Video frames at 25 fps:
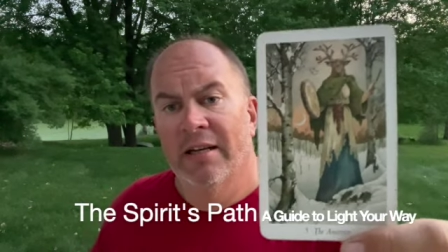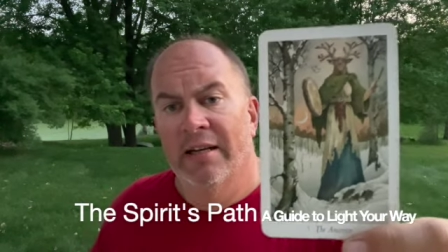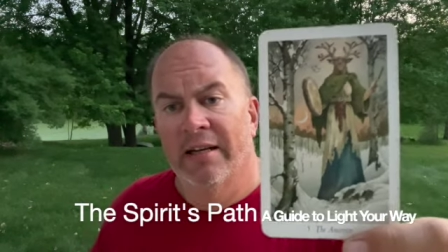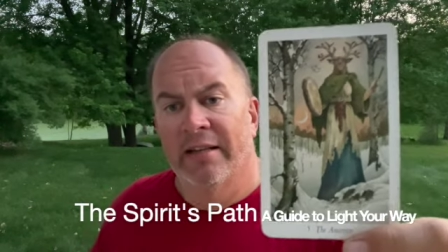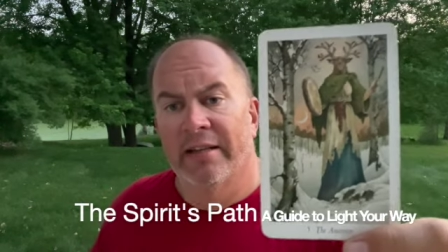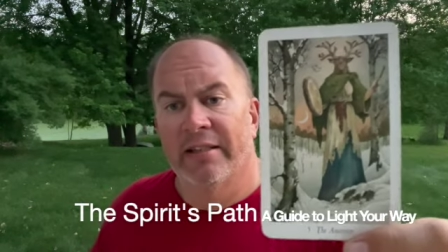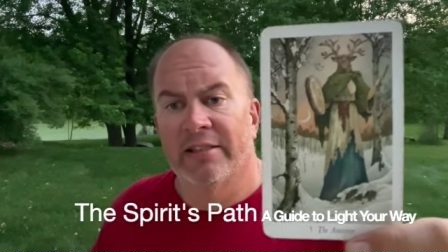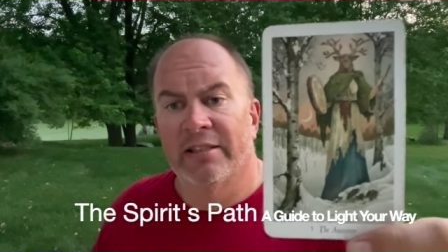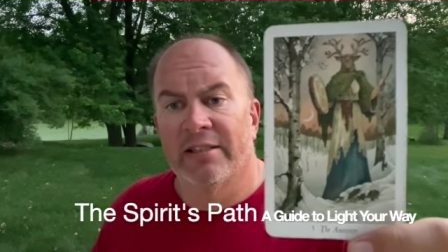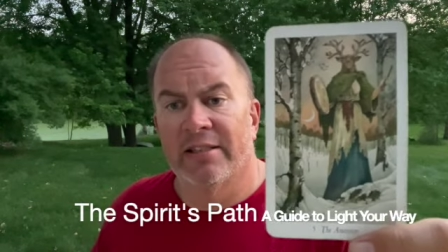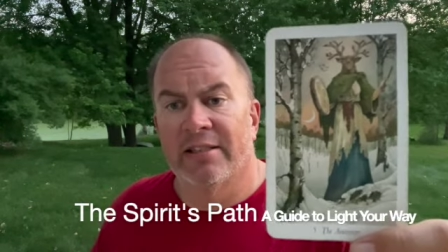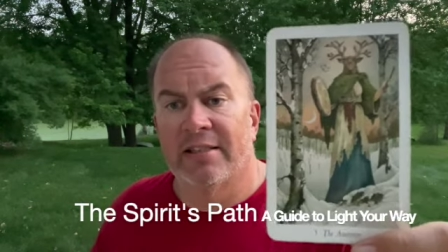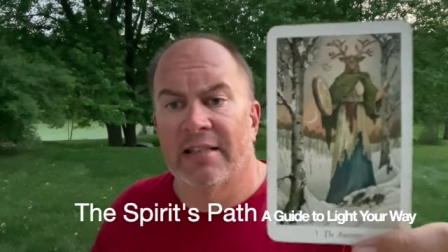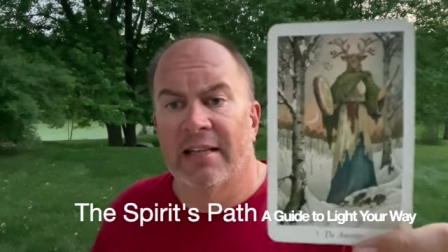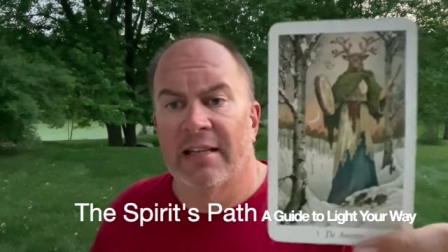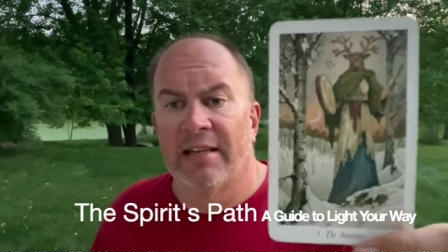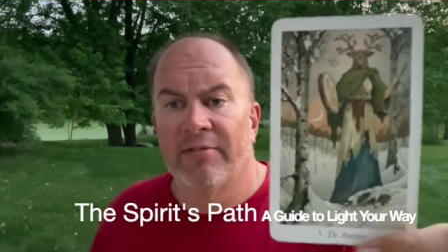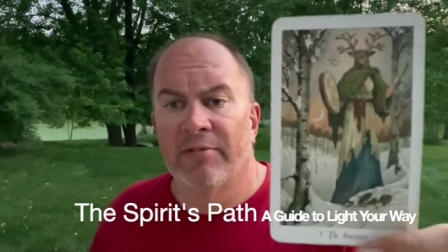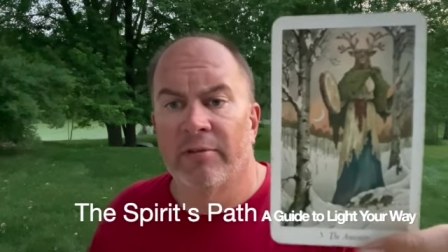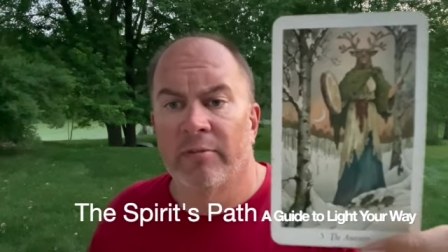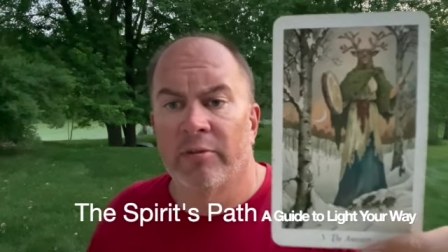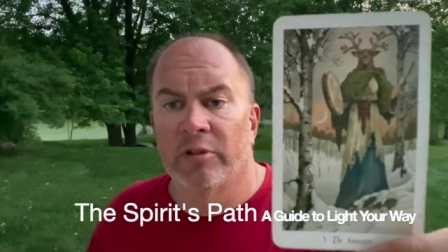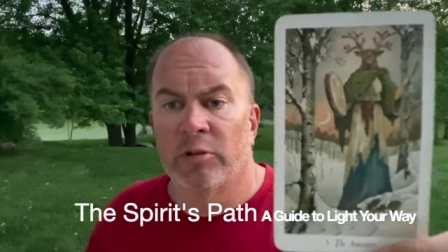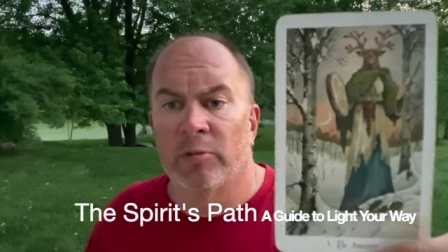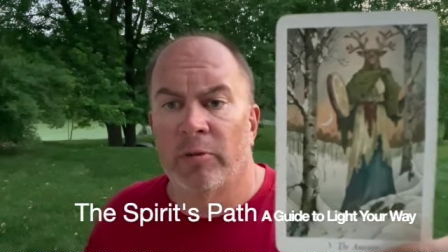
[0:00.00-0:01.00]
And this is D
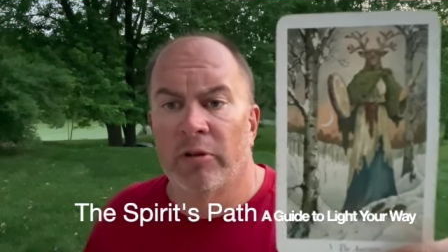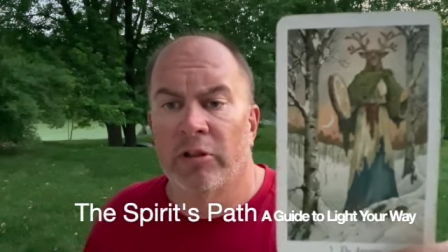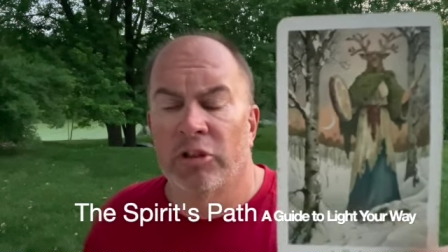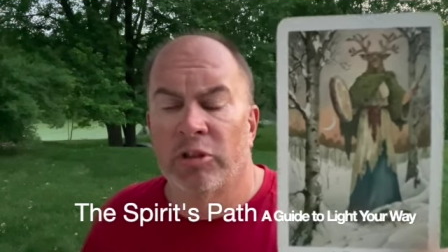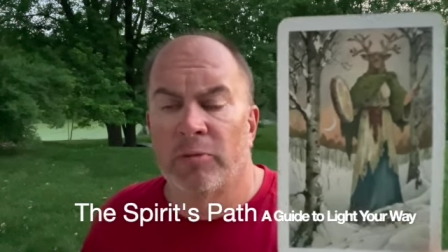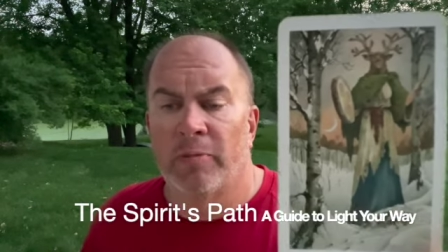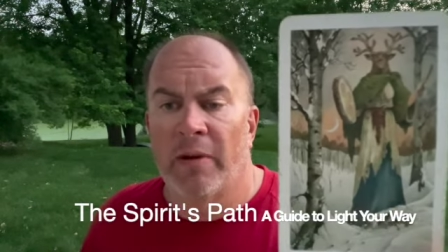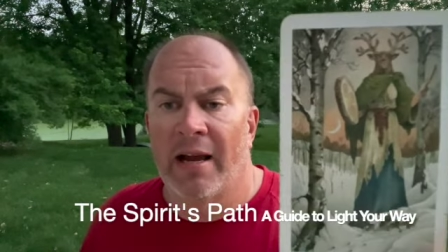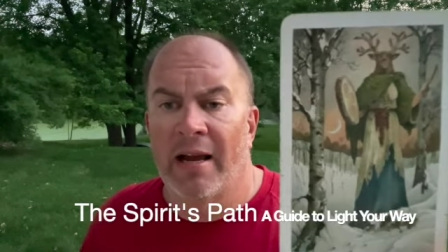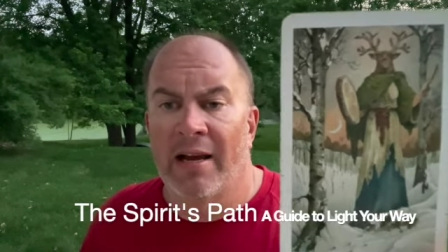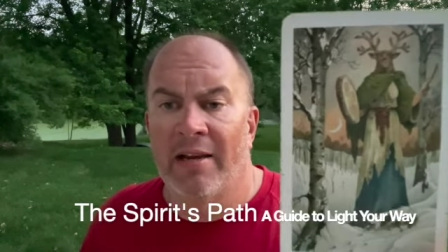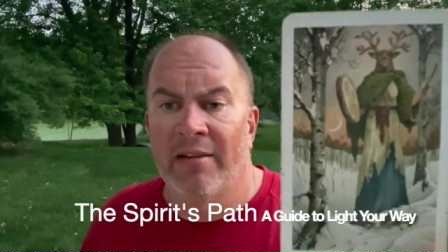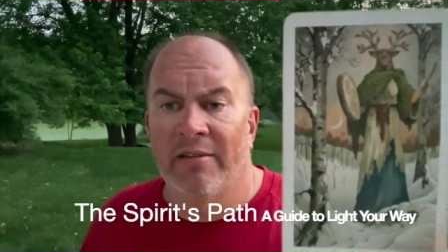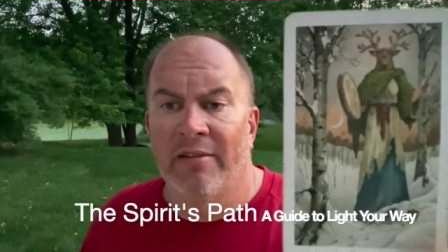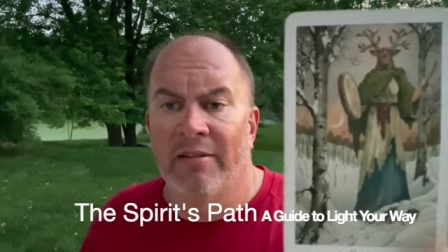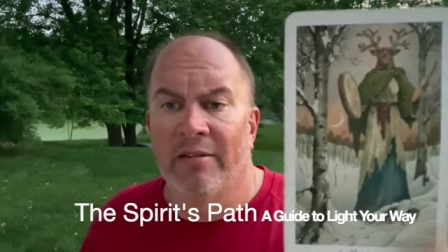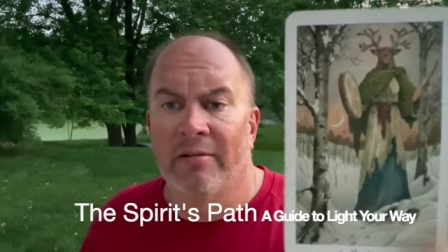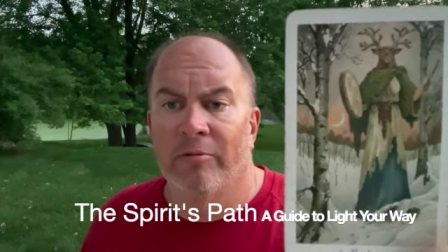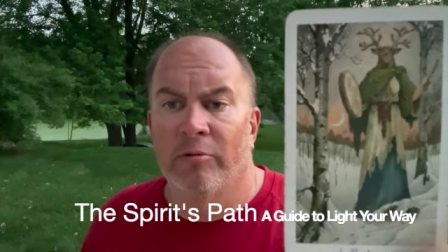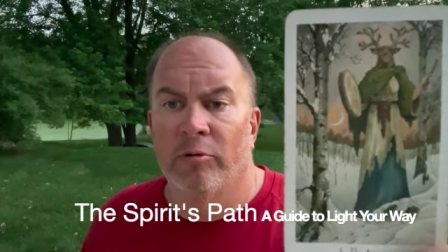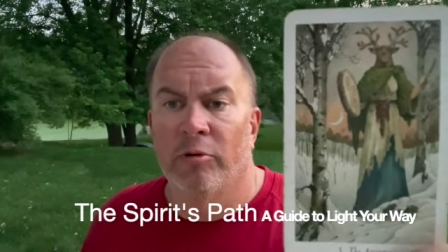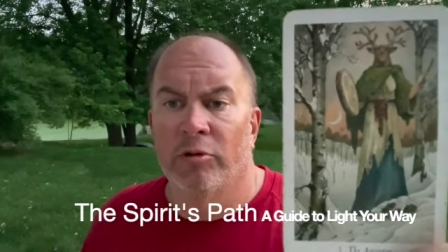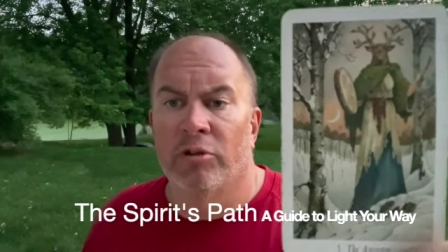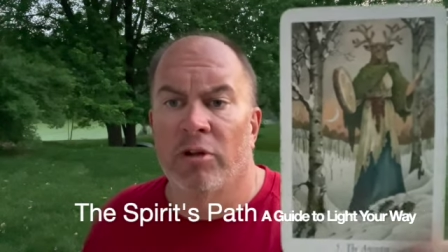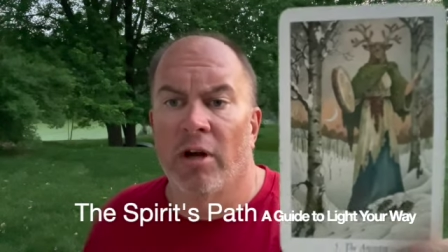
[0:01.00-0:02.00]
from the Spirit's Path.
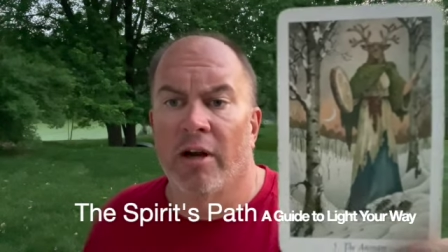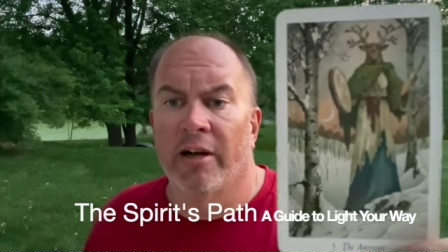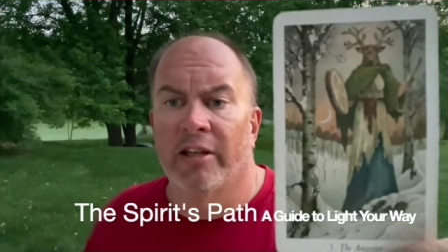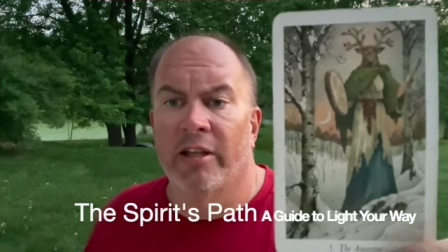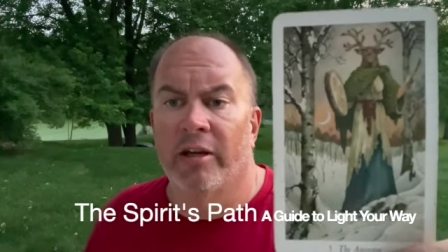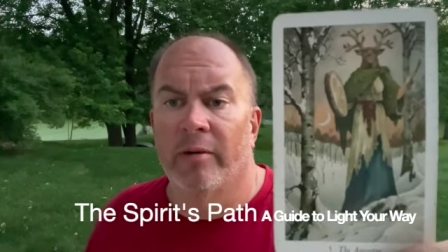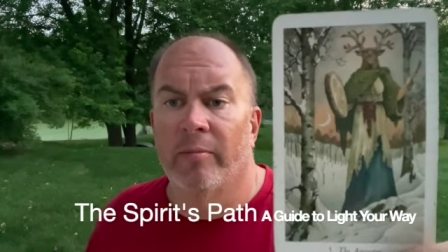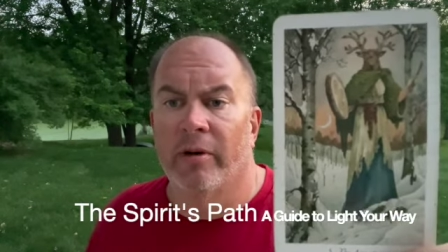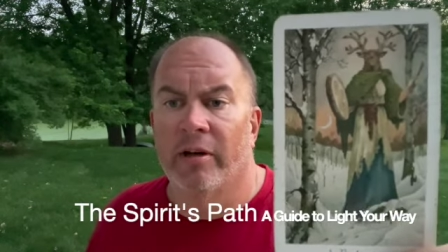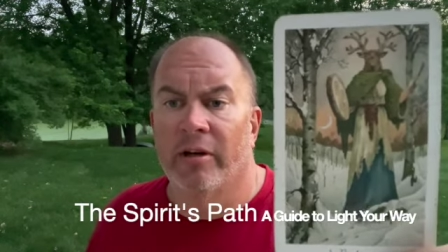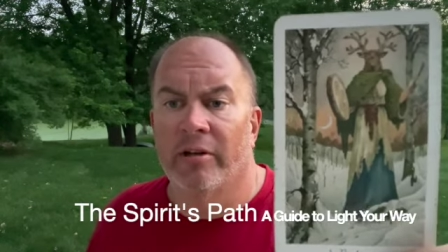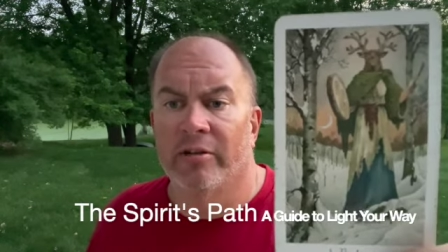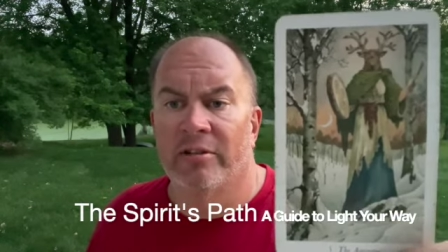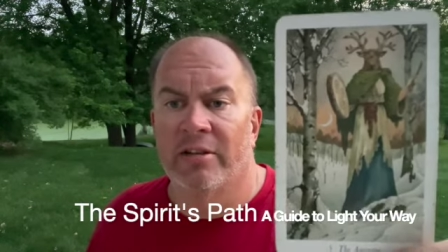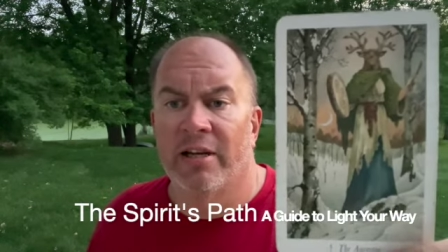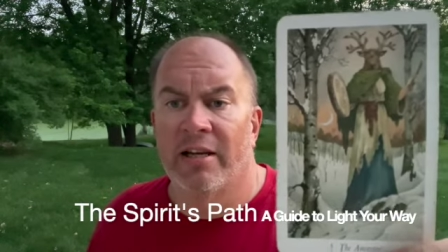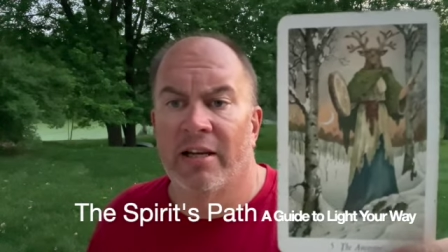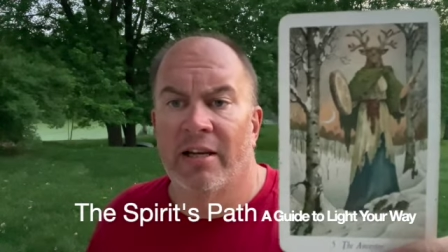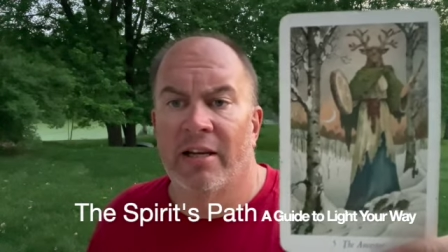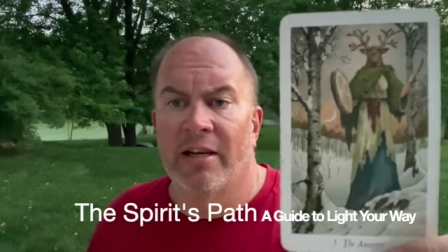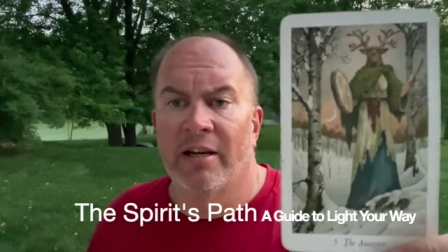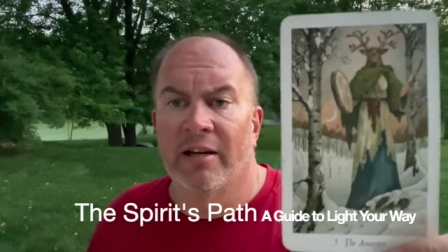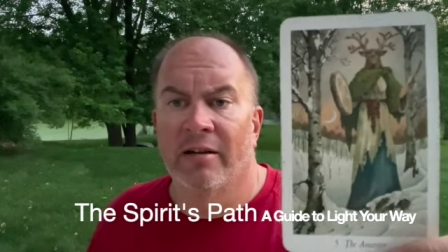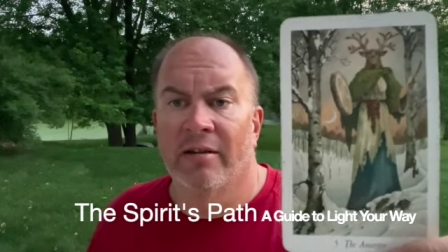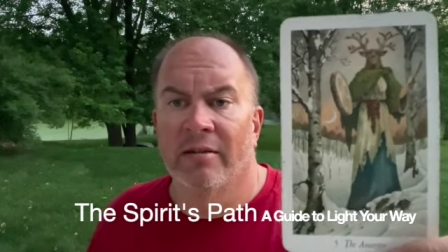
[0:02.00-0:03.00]
We'll talk to you tomorrow.
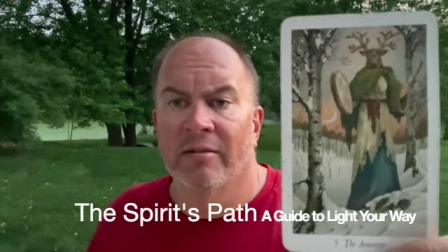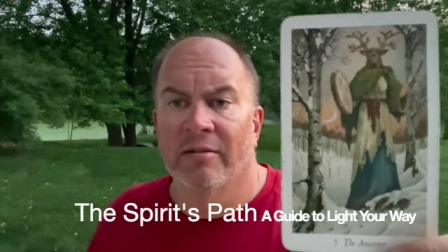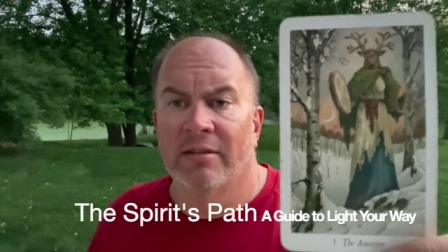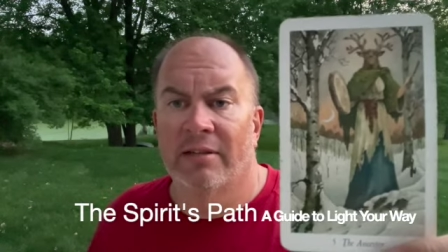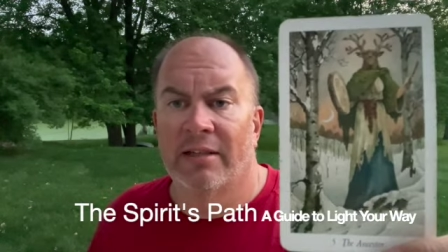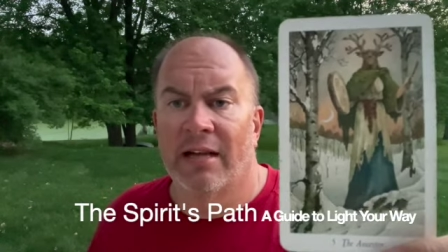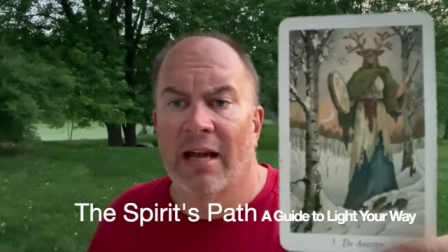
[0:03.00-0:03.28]
Take care.